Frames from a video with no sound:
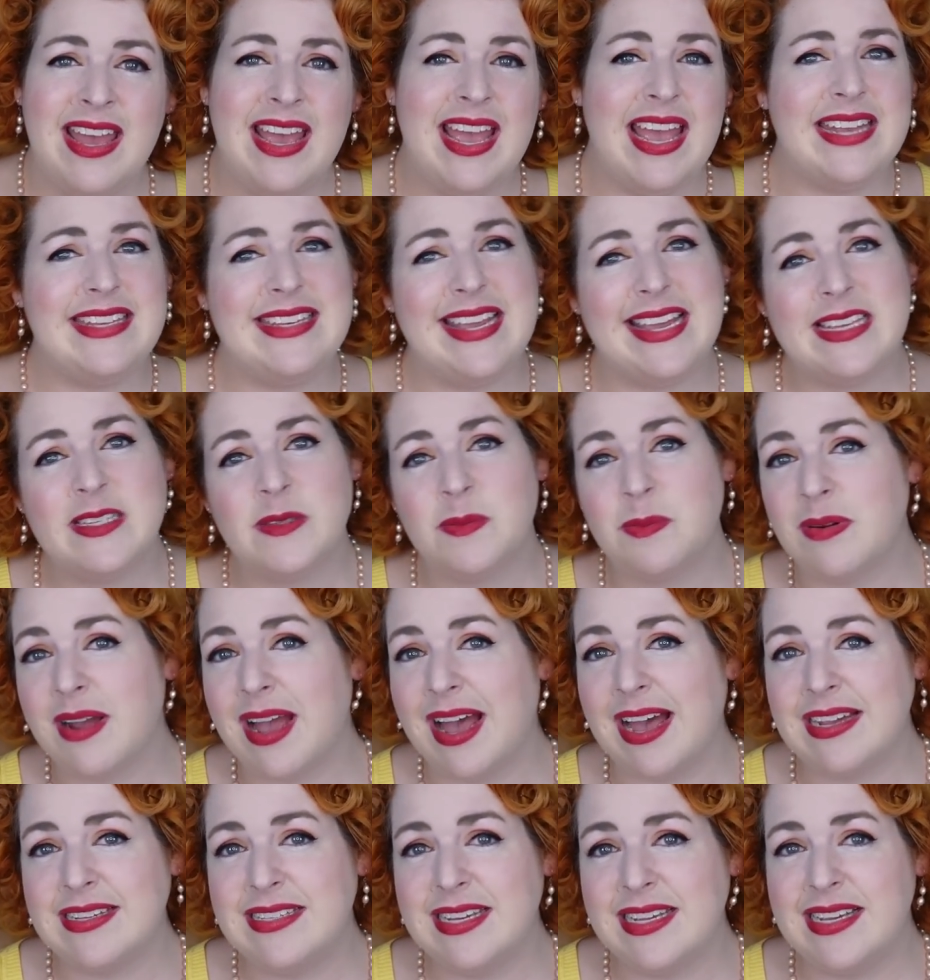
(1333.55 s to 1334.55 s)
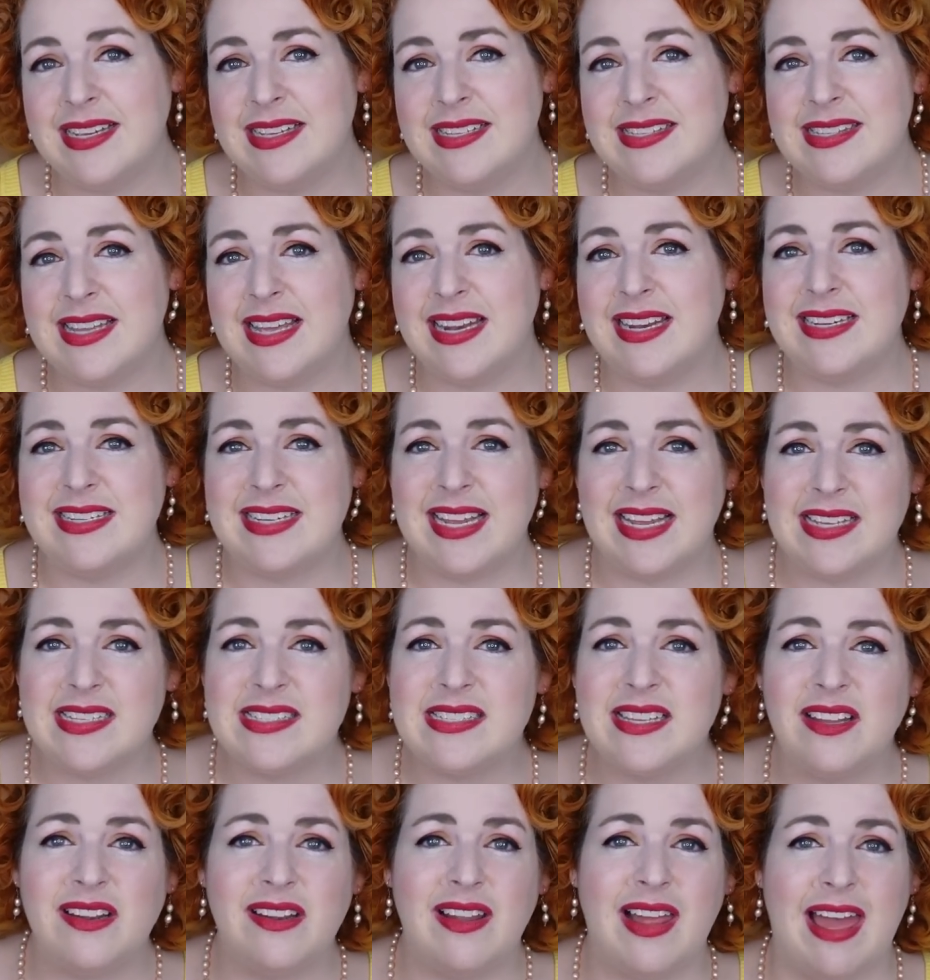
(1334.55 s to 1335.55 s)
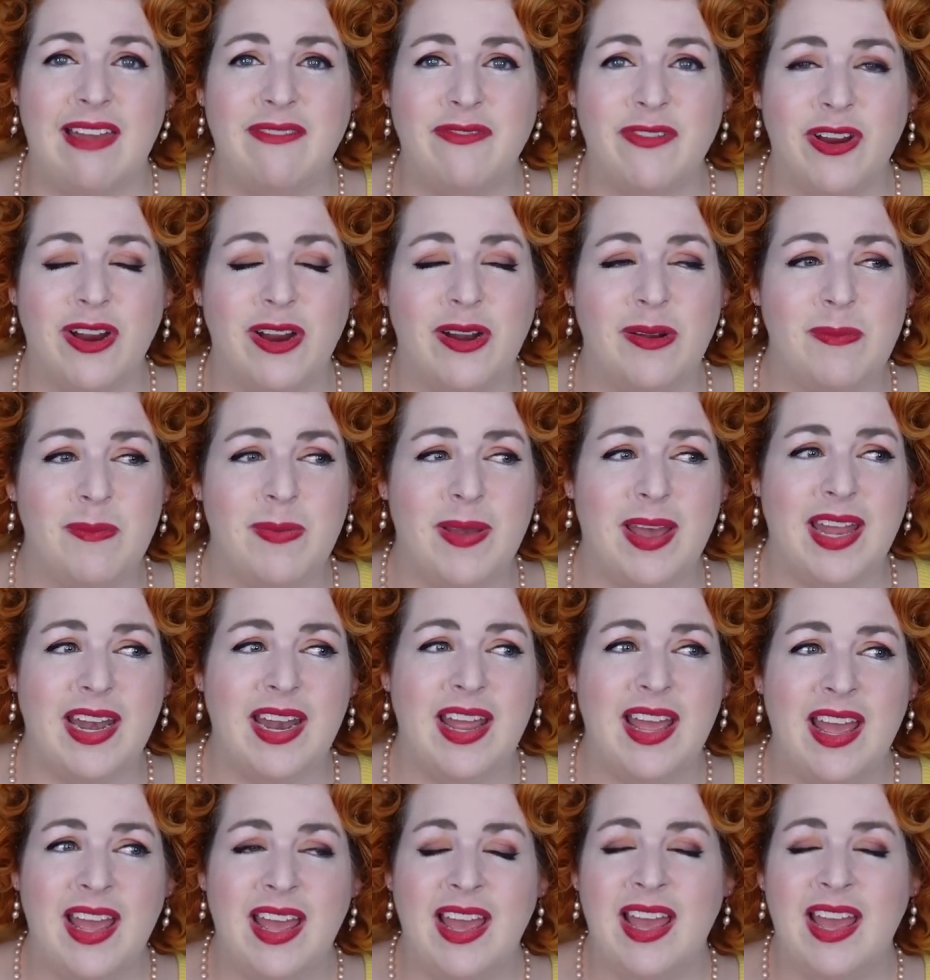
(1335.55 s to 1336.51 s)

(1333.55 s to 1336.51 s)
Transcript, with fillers: It takes practice and it takes a little effort, but